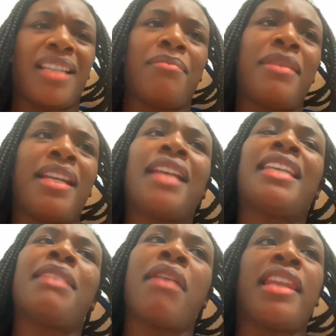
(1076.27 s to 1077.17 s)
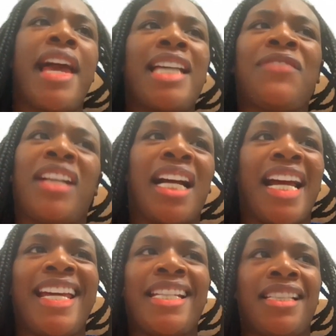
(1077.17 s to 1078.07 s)
Man, I think in my last fight I got
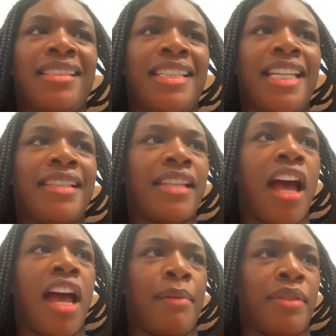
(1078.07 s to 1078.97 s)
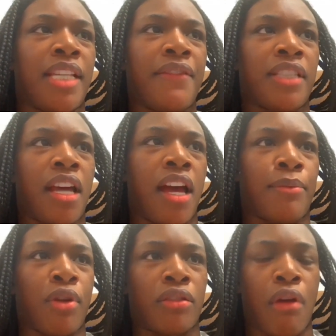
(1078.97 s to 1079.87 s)
hit 6 times, 7 times
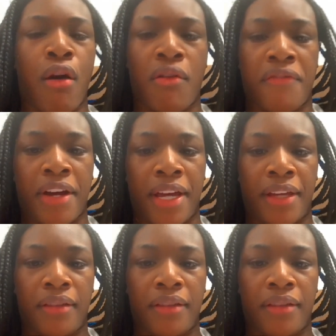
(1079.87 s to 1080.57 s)
throughout the whole fight.